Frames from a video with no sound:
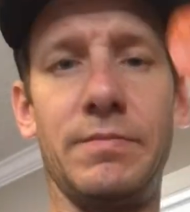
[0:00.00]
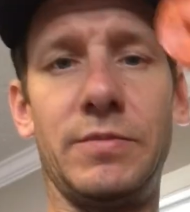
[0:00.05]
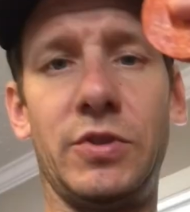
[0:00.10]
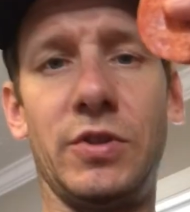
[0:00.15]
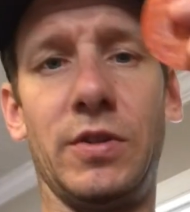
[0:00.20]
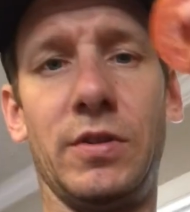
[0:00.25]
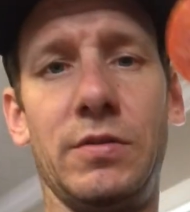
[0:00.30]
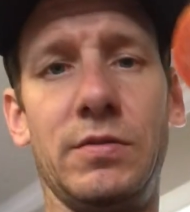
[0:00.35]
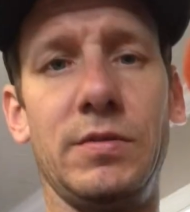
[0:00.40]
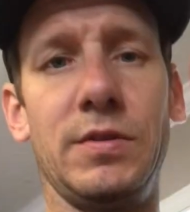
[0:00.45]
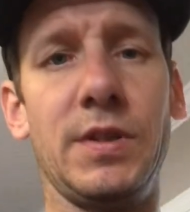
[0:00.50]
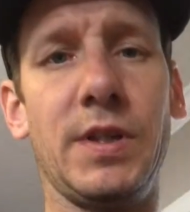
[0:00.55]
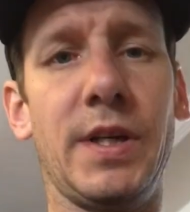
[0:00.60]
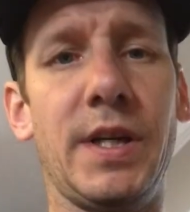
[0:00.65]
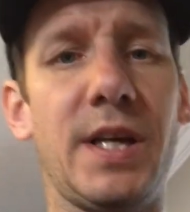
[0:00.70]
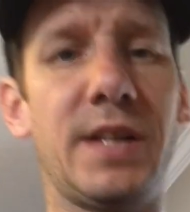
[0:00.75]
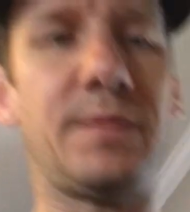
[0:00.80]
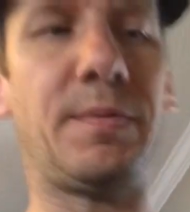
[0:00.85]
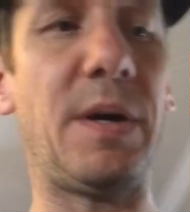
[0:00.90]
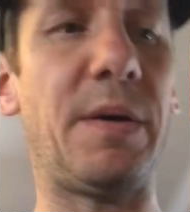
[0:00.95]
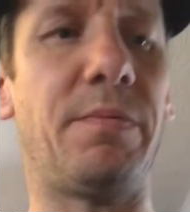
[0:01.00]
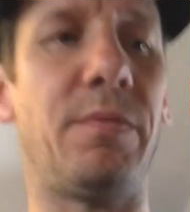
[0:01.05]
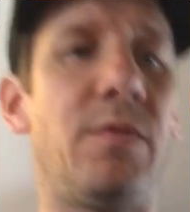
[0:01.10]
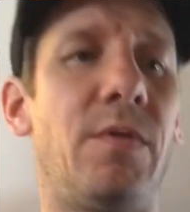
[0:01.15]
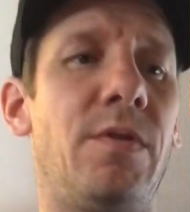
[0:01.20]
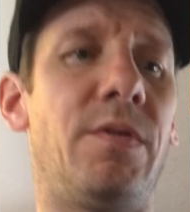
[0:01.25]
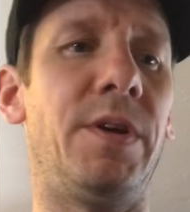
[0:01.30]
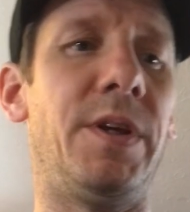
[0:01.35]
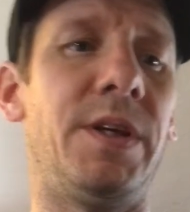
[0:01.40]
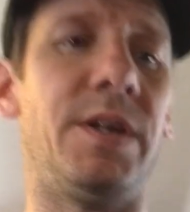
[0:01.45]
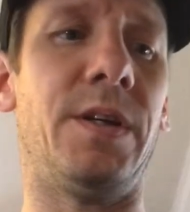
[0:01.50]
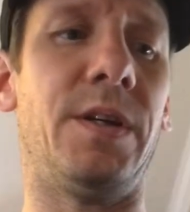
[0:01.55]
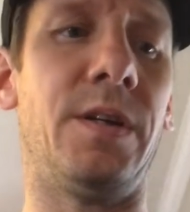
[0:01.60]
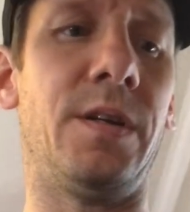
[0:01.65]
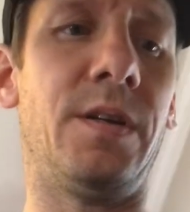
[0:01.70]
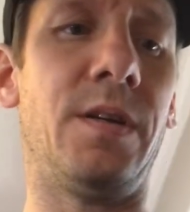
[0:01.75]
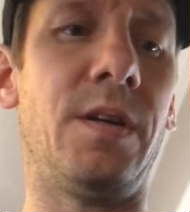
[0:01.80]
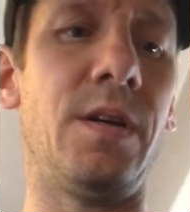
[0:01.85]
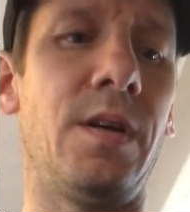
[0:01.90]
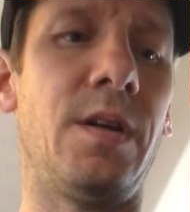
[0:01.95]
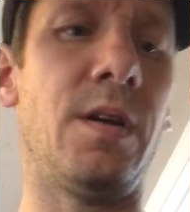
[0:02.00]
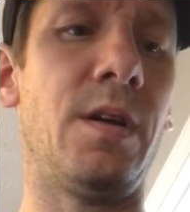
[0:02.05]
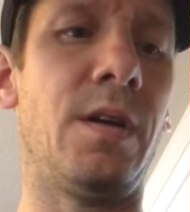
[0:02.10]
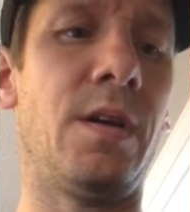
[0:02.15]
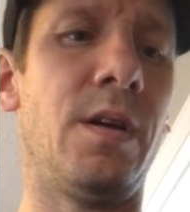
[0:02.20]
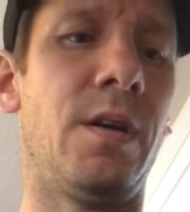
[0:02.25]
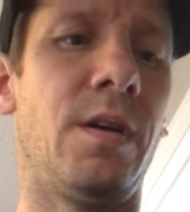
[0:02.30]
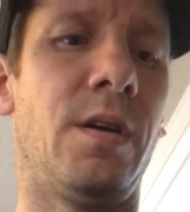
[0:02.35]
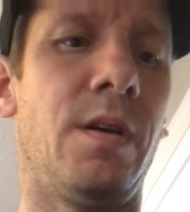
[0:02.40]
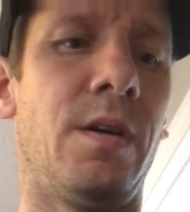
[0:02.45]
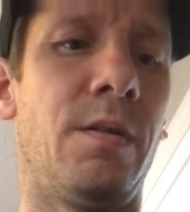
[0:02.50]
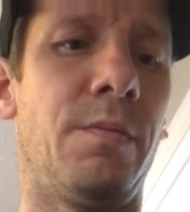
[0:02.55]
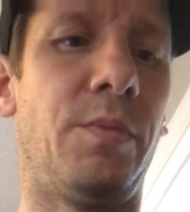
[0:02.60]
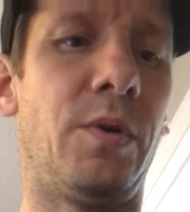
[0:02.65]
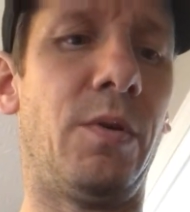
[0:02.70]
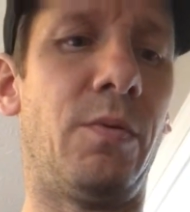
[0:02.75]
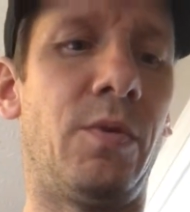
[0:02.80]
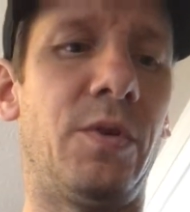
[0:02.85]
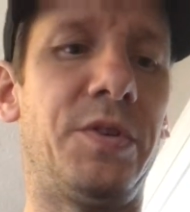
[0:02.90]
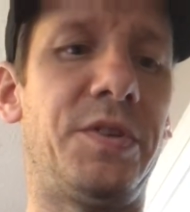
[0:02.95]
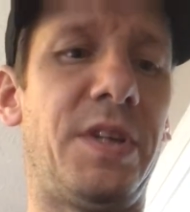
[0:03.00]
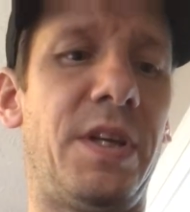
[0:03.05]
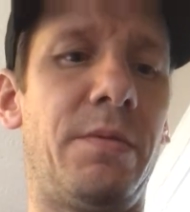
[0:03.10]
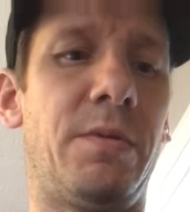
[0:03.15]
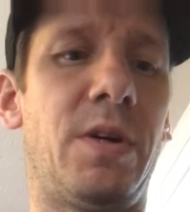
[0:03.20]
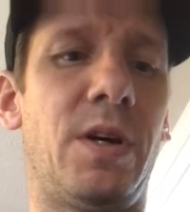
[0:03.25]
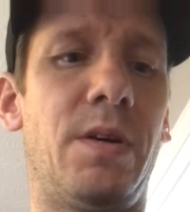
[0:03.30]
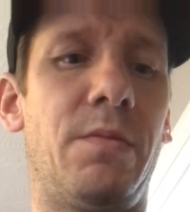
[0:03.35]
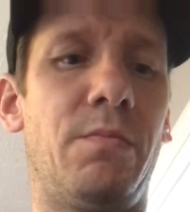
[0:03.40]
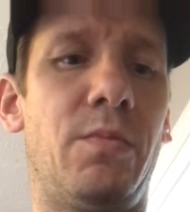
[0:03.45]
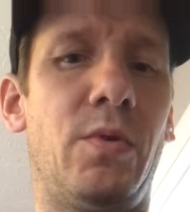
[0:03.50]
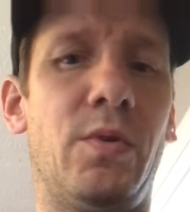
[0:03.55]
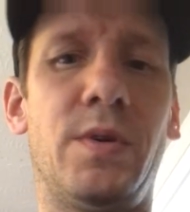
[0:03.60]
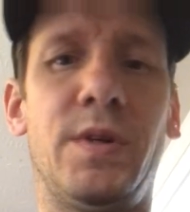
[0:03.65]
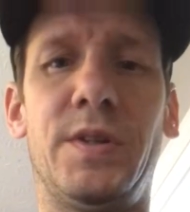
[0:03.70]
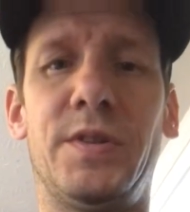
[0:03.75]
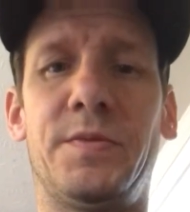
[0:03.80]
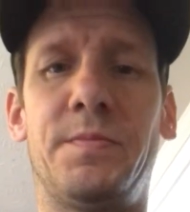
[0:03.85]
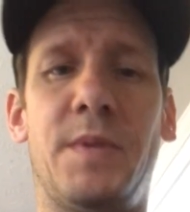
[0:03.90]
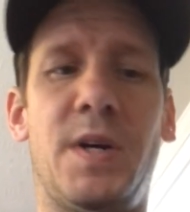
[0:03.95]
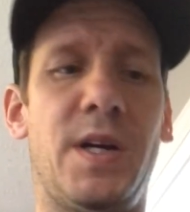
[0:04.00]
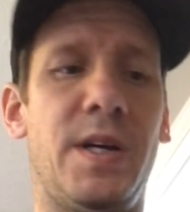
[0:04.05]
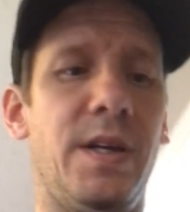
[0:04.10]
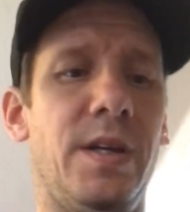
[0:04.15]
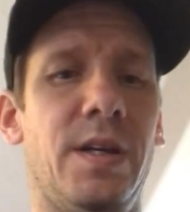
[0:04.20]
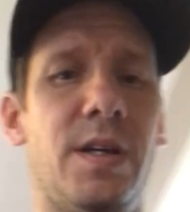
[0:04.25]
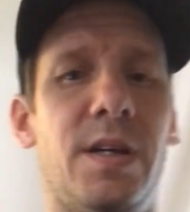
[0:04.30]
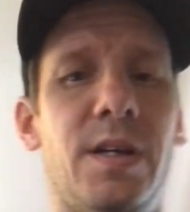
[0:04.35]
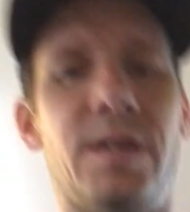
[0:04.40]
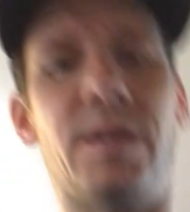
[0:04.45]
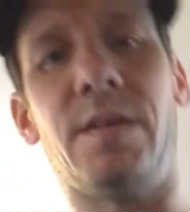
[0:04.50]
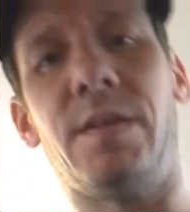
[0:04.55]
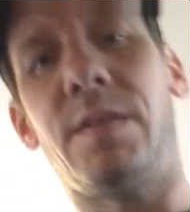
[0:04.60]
so I got the pepperoni here. Put them on the same cutting board as my